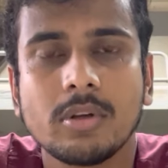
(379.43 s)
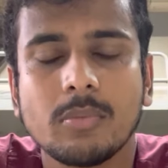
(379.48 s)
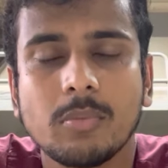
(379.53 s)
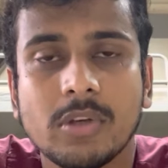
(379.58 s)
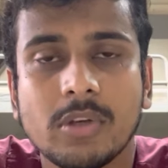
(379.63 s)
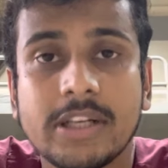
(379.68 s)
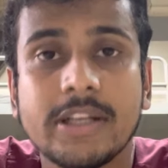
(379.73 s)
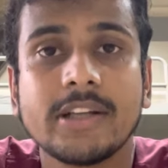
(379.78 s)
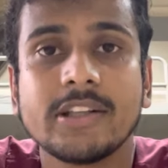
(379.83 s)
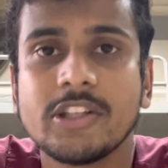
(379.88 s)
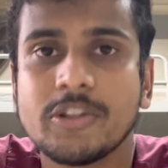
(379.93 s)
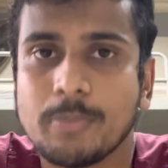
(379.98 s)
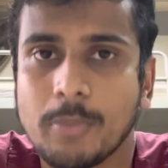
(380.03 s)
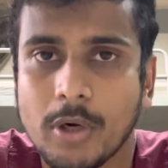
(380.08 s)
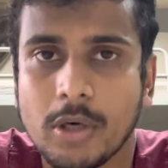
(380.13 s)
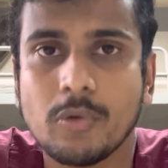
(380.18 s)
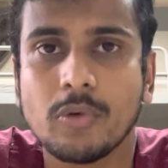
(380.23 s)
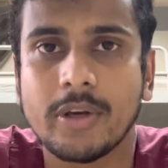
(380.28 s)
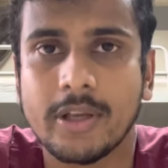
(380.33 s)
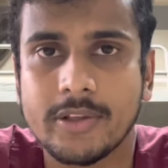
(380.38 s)
clear this
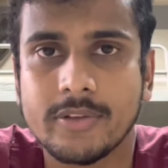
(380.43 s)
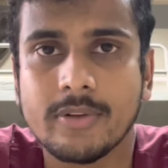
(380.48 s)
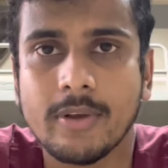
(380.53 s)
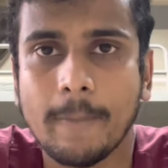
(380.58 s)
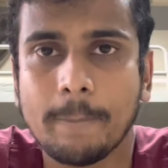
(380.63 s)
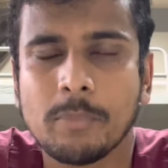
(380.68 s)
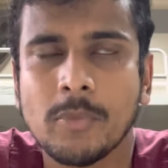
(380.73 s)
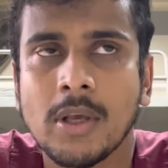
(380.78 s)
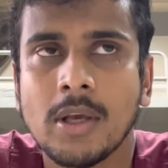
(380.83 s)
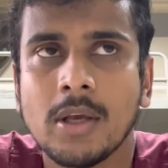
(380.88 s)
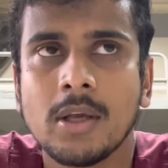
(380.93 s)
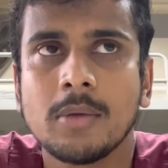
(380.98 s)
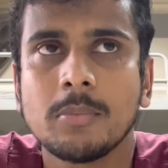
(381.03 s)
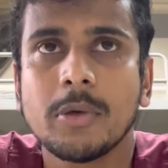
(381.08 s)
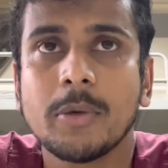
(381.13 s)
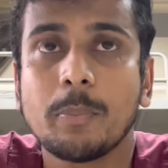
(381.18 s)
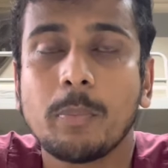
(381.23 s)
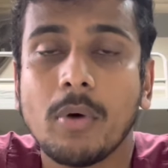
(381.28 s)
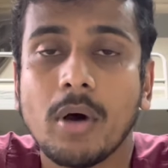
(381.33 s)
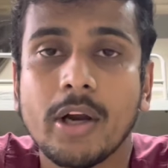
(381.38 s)
part 1 exam.
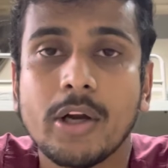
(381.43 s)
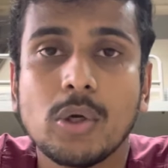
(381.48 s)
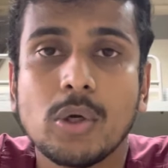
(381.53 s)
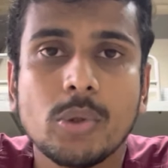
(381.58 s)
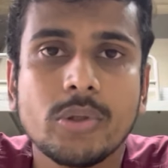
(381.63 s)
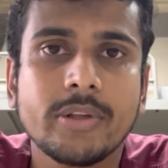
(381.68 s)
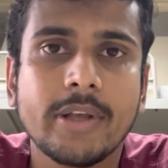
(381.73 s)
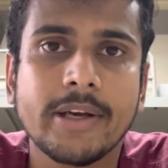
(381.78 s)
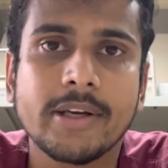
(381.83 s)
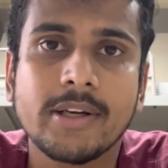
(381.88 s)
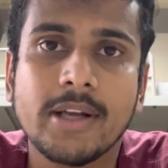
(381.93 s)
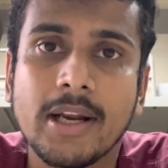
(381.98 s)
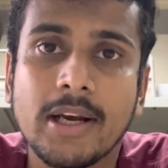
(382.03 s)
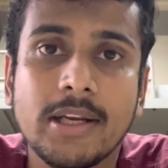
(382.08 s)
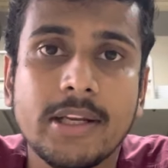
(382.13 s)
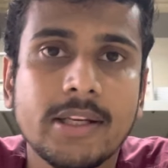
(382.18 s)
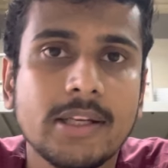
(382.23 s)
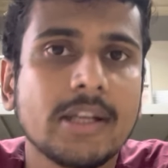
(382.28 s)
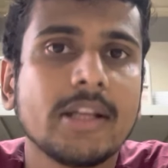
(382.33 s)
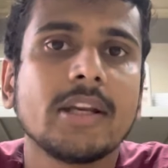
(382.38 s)
But part 2 is
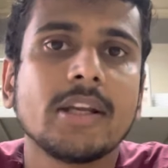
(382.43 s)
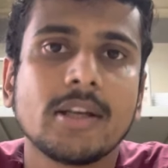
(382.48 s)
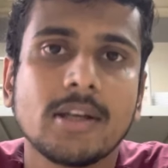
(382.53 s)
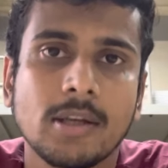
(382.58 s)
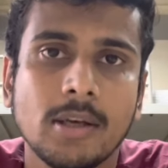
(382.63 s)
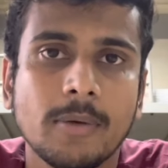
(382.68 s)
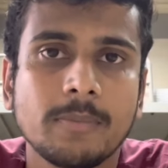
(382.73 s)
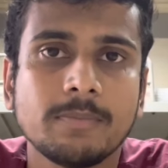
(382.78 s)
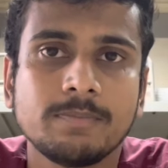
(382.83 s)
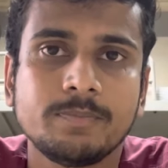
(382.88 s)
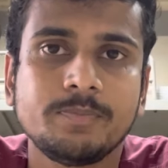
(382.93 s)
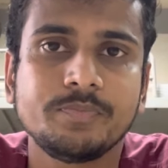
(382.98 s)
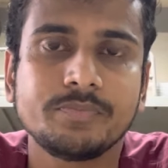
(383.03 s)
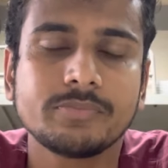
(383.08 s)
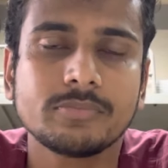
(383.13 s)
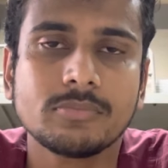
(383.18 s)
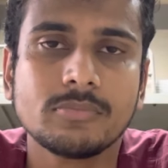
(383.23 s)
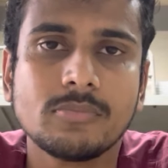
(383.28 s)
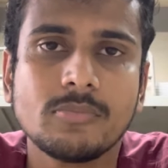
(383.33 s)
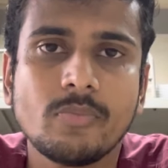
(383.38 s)
entirely clinical.
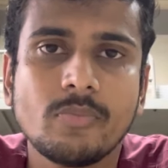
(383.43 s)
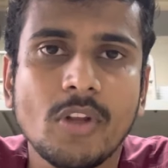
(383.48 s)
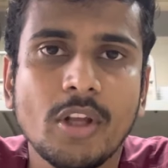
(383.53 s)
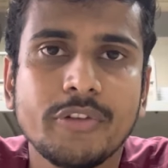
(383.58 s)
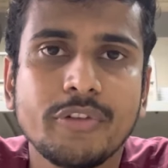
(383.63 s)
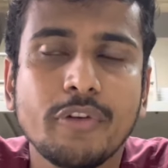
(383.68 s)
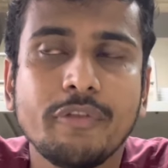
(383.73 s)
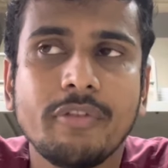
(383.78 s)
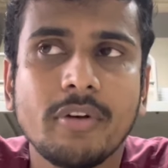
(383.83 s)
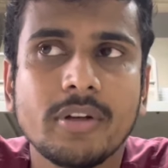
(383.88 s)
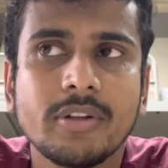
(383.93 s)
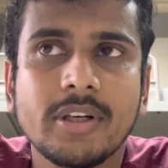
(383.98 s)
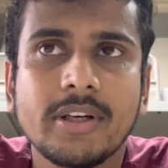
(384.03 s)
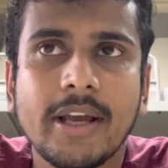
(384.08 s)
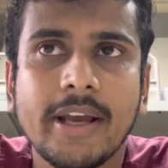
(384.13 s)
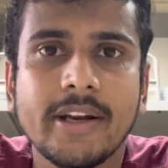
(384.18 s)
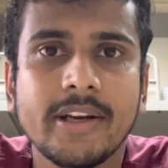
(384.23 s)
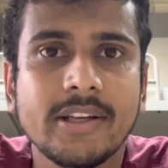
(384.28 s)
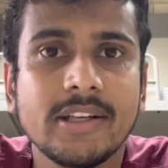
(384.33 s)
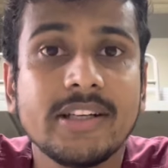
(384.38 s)
So for that,
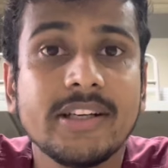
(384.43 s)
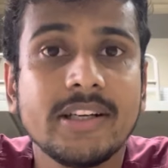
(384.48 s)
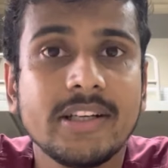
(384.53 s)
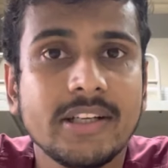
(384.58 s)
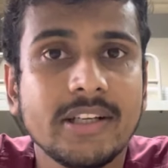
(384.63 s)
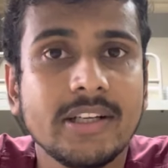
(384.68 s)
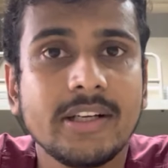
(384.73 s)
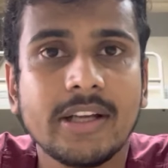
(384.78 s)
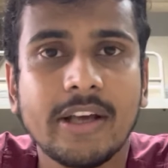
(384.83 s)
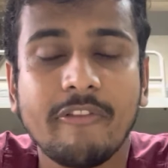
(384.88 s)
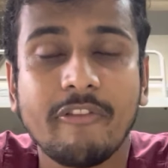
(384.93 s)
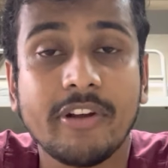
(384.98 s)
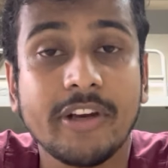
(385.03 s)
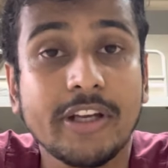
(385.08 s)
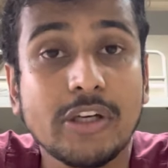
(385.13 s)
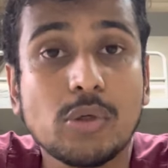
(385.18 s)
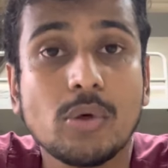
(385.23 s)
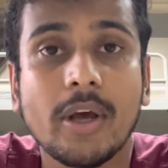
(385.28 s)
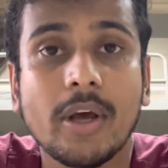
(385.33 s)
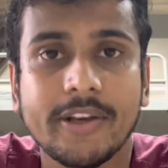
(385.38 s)
I really need a very
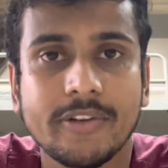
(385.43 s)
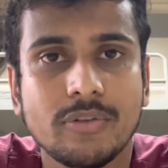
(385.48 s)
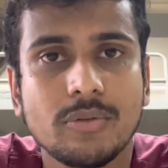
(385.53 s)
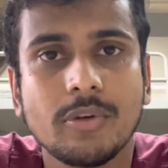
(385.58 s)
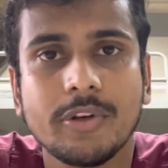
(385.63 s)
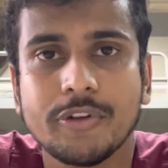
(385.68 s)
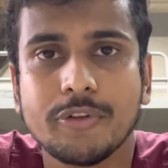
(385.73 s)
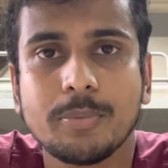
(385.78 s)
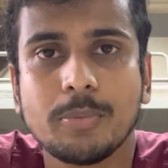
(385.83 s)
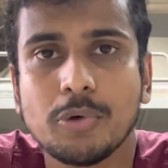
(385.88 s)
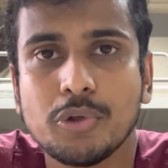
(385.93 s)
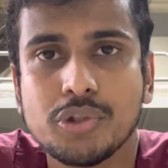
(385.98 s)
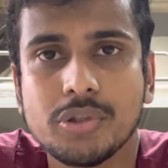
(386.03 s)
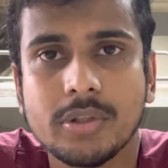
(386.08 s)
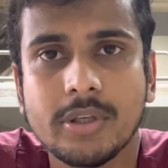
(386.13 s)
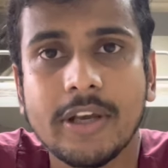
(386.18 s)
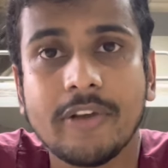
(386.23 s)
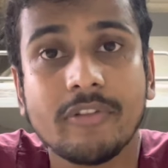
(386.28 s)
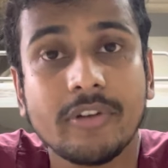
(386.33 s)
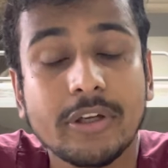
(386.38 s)
good ICU exposure,
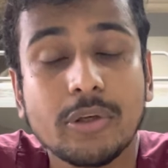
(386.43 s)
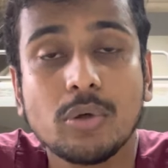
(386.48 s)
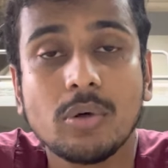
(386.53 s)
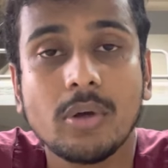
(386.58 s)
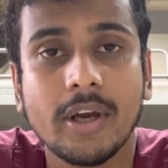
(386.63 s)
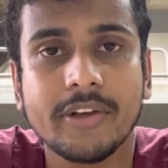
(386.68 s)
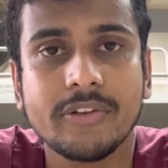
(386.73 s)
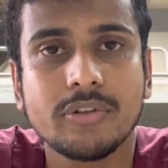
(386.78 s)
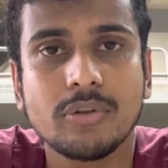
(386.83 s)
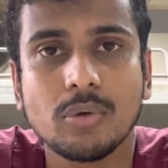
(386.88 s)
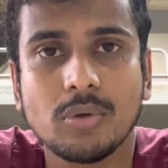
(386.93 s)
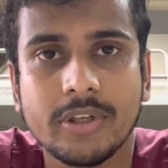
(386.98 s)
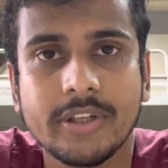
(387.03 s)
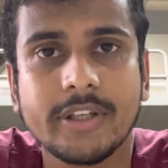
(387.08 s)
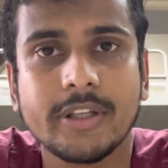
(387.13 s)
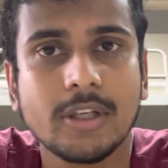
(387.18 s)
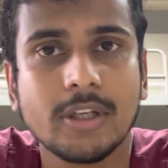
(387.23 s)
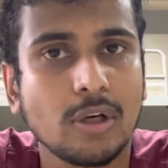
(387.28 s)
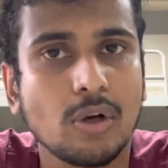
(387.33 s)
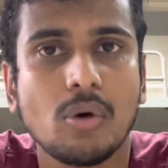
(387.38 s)
a very good ICU
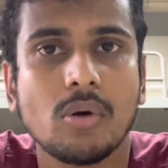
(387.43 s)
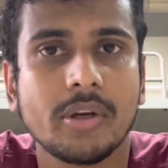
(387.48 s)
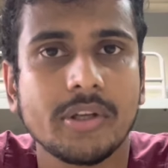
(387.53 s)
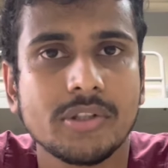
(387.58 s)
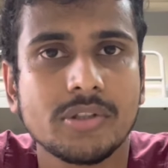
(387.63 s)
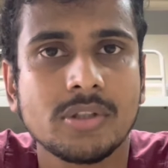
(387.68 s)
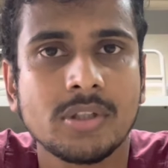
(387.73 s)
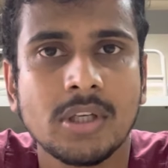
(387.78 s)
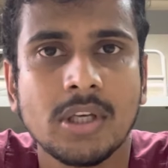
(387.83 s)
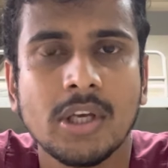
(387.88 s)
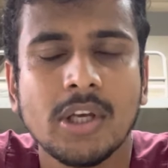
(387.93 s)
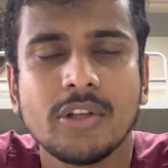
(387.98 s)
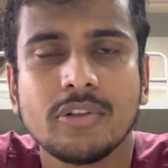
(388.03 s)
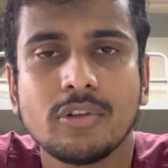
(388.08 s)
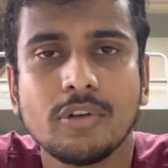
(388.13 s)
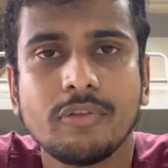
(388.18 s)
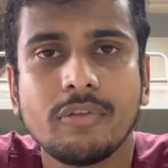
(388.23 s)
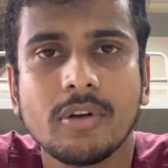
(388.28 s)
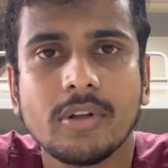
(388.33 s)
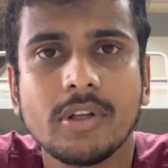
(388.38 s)
clinical knowledge.
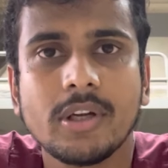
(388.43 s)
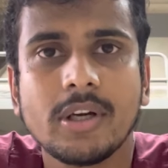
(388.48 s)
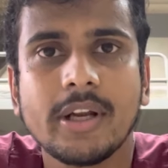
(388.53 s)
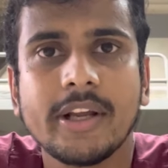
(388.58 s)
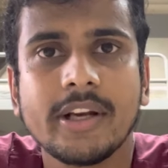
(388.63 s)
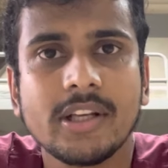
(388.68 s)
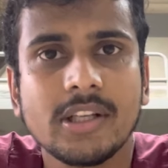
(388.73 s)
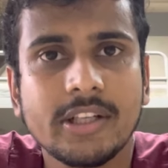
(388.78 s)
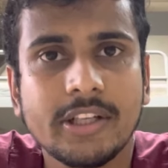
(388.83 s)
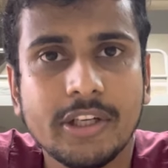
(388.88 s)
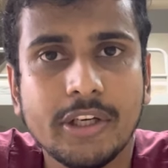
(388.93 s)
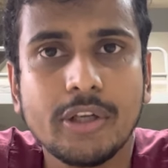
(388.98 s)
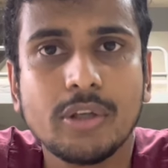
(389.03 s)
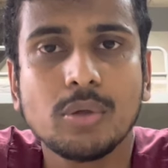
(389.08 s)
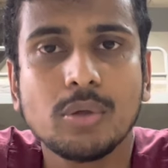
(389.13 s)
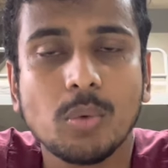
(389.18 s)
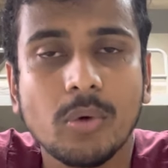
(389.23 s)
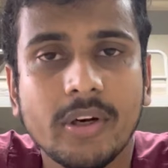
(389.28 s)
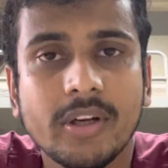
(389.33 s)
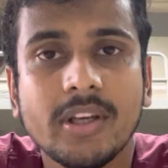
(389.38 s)
So for that, I really need
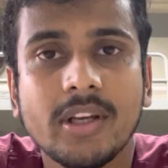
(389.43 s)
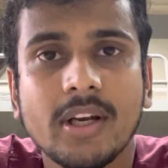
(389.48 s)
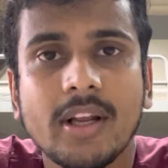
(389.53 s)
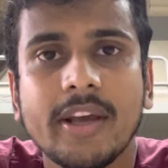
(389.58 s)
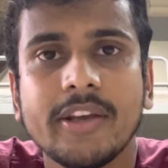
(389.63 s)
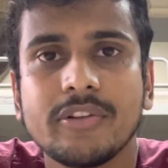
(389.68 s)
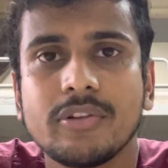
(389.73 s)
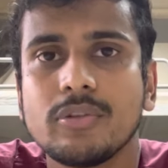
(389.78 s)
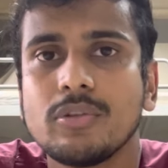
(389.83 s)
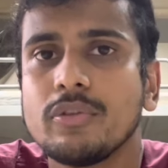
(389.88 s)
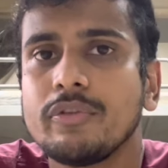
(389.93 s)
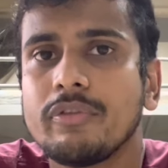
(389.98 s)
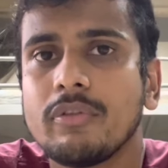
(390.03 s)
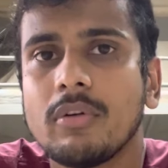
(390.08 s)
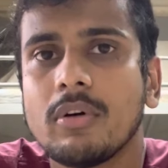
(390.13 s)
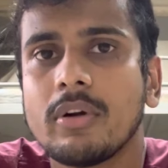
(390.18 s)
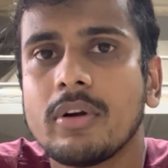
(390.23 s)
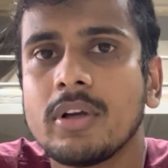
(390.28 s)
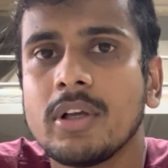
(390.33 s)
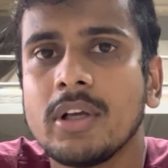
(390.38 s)
to work in ICU
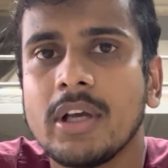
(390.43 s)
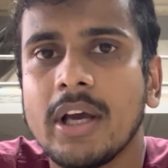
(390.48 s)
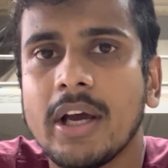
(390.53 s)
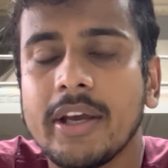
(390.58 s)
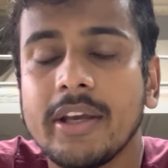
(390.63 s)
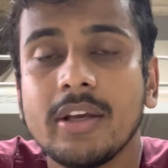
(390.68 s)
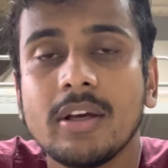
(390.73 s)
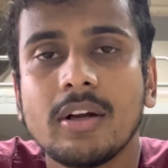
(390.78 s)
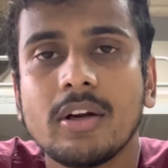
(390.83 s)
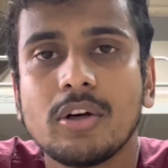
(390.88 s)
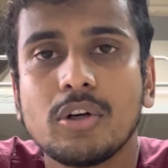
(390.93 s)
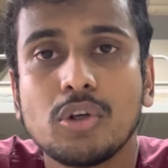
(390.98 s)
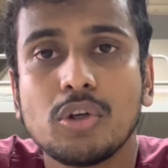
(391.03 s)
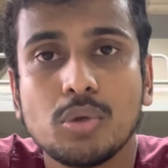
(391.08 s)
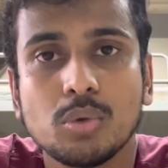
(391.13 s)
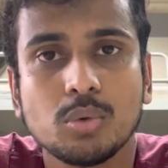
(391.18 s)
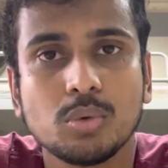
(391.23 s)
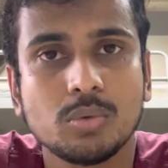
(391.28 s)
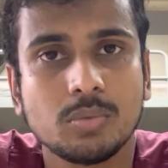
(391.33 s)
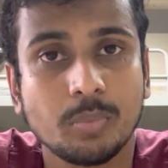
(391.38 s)
for a year or
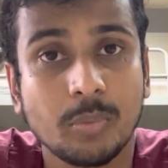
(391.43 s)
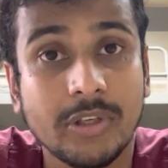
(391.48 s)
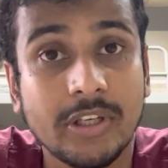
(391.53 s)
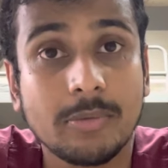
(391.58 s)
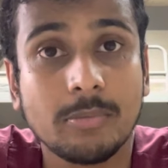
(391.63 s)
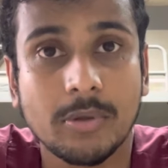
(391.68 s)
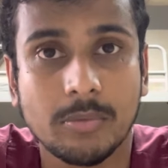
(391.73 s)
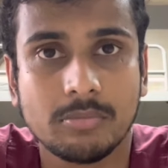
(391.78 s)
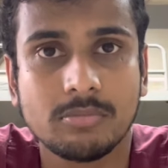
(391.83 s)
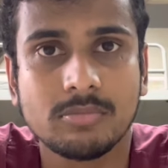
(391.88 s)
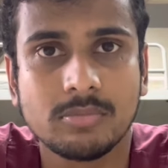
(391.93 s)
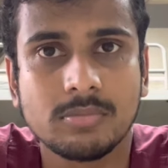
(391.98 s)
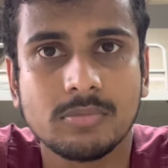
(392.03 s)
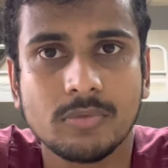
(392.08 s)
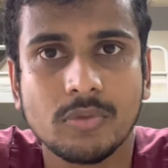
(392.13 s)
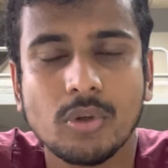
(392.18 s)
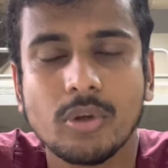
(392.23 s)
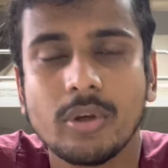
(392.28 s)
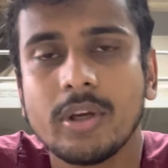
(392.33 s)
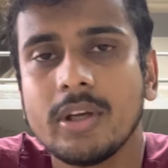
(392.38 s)
two minimum,
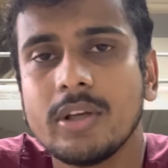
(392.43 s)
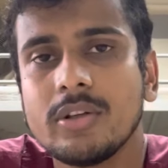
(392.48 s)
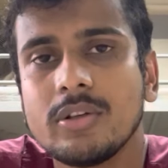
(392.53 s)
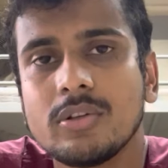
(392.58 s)
okay,